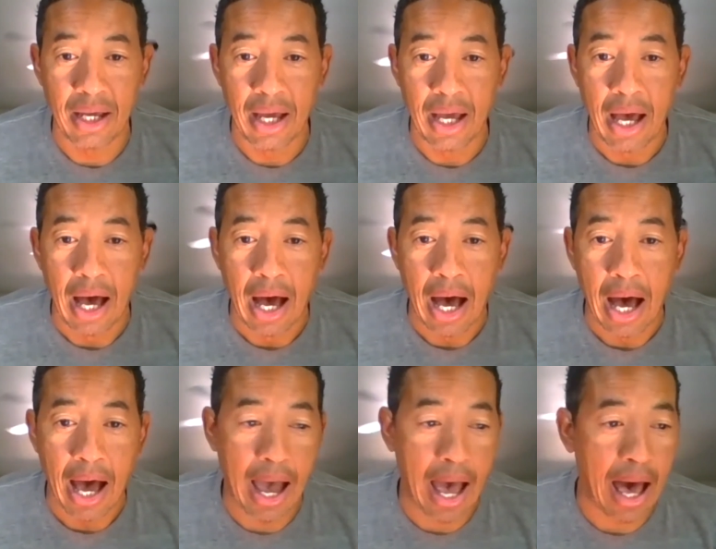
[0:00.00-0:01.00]
I
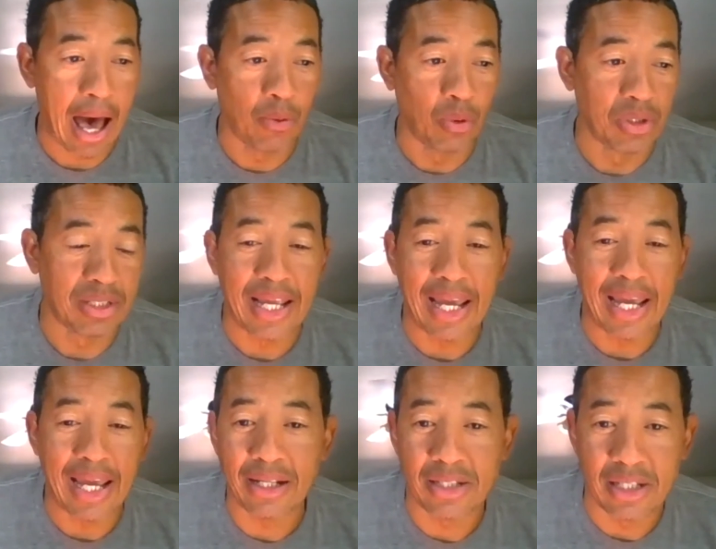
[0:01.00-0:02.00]
was dancing
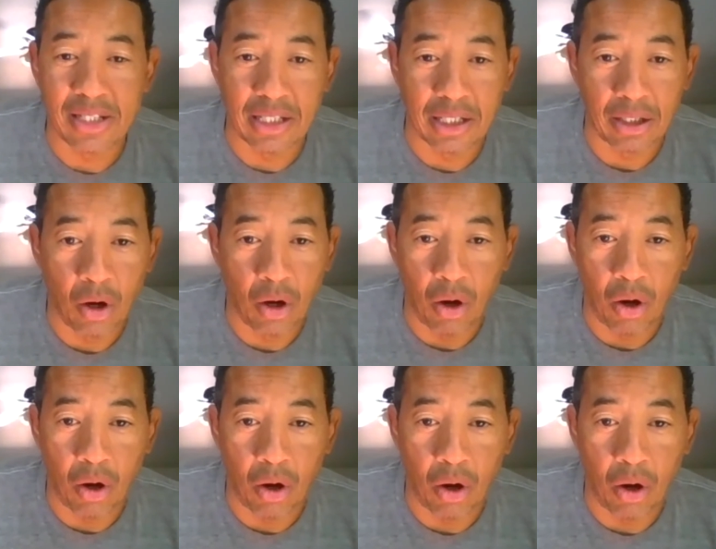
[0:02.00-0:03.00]
all through my
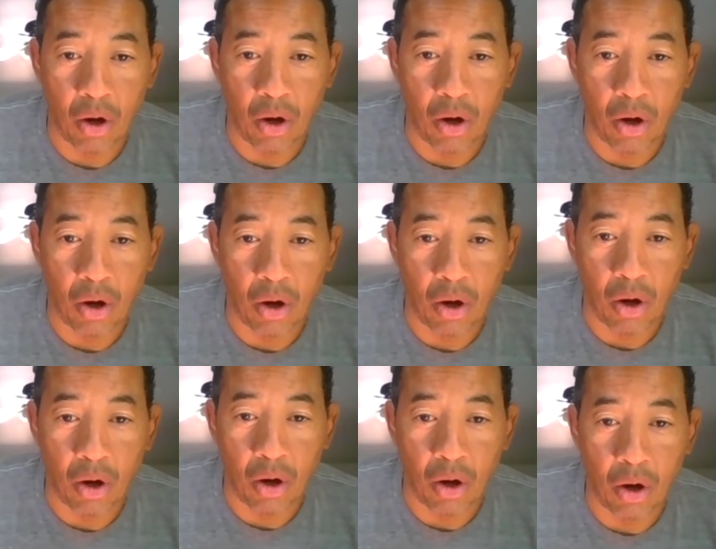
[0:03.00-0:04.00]
childhood. And
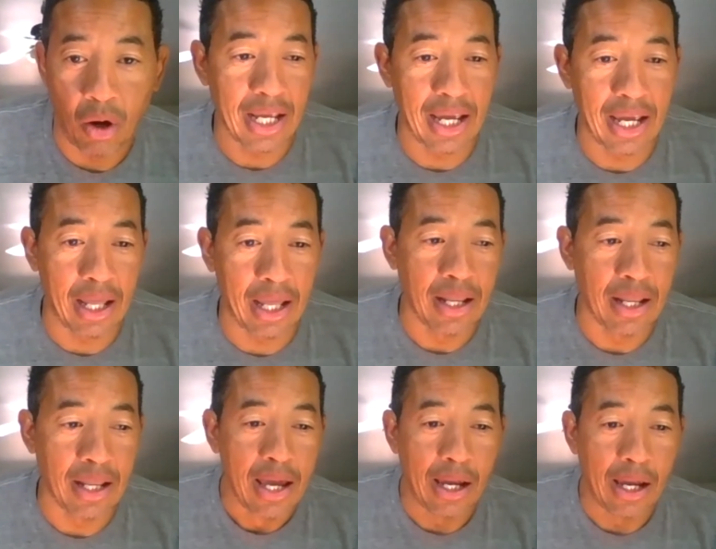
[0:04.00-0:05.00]
what I meant
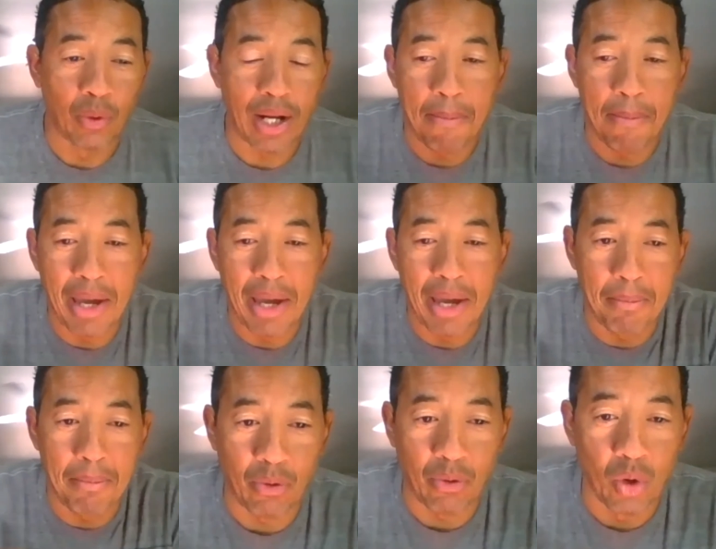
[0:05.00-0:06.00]
by run to my
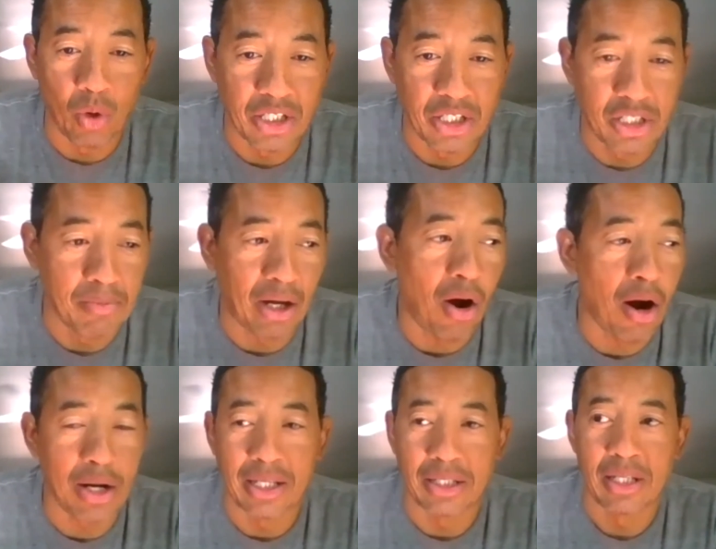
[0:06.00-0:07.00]
car is
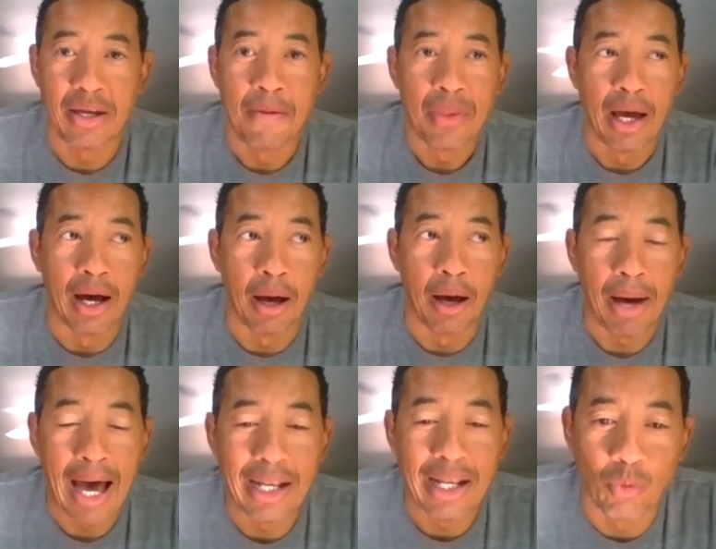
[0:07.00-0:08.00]
I didn't
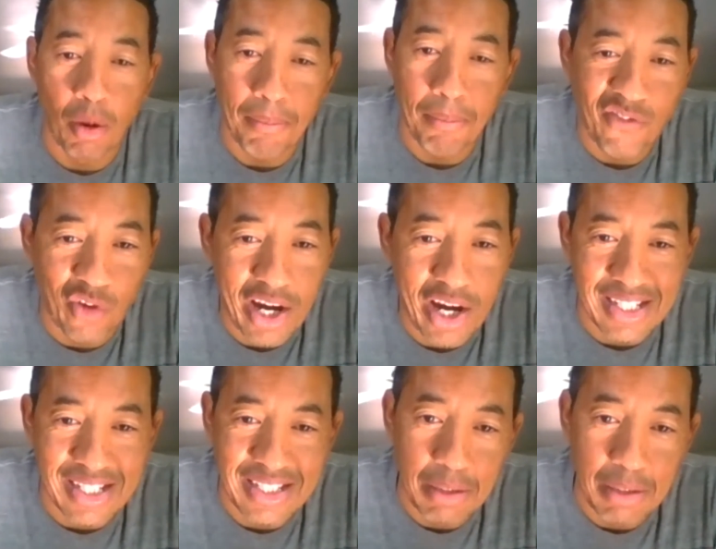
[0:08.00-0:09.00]
want my friends to see my
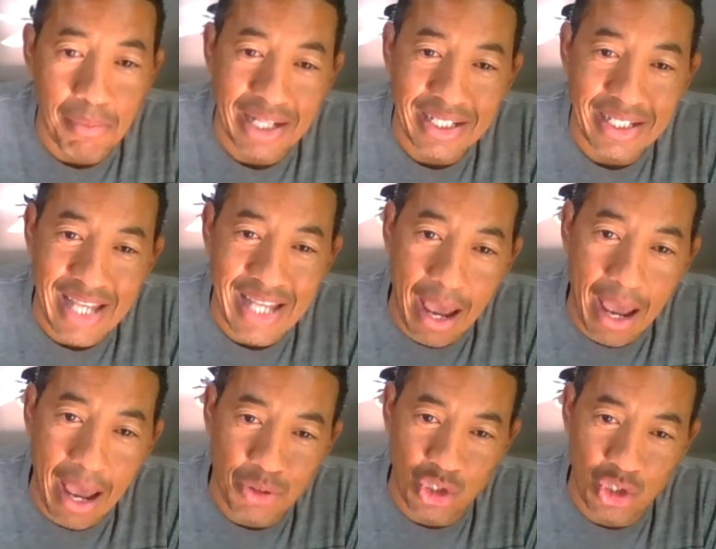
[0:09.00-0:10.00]
tap shoes,
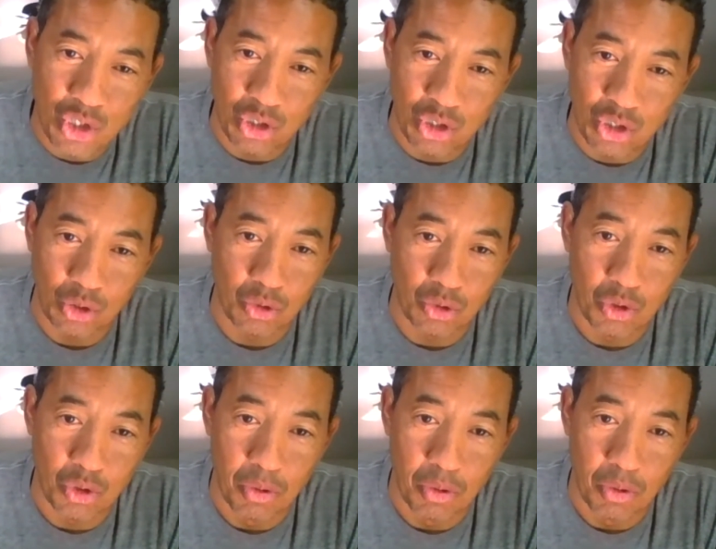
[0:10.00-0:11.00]
because
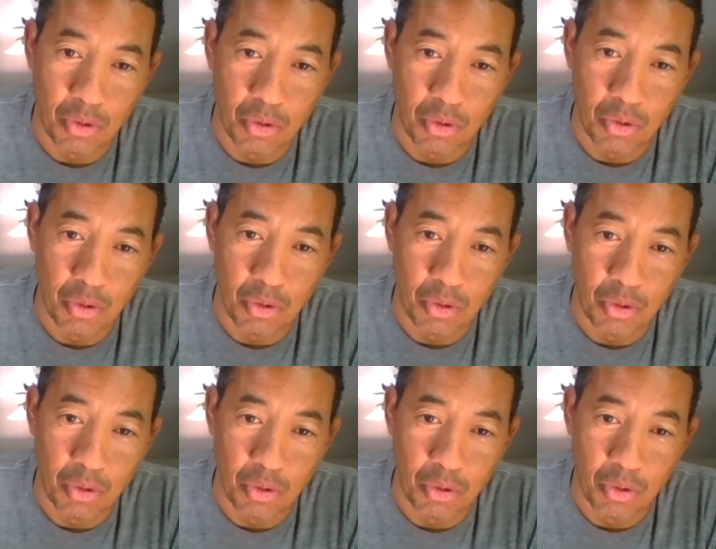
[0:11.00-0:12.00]

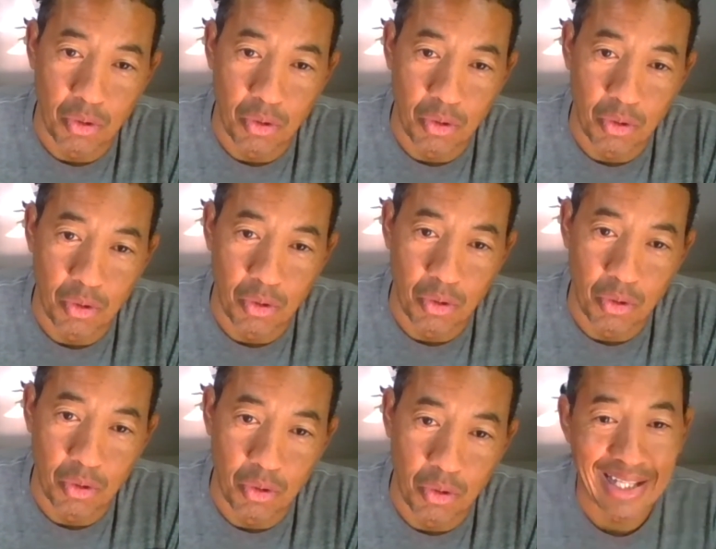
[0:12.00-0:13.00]
that's a
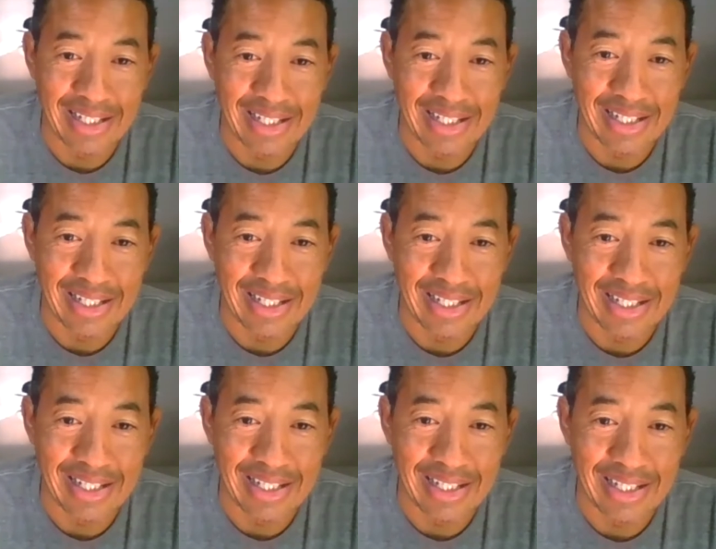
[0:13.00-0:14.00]
hard thing to
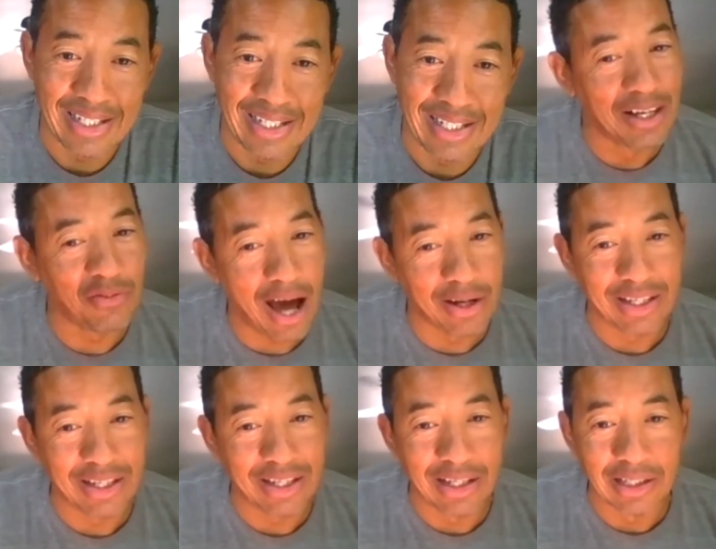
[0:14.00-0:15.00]
live down in the hood,
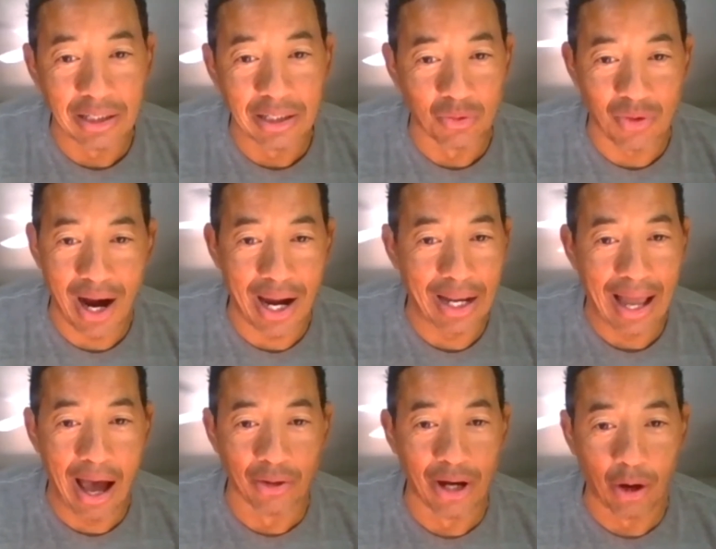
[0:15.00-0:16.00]
Brian. I don't know. You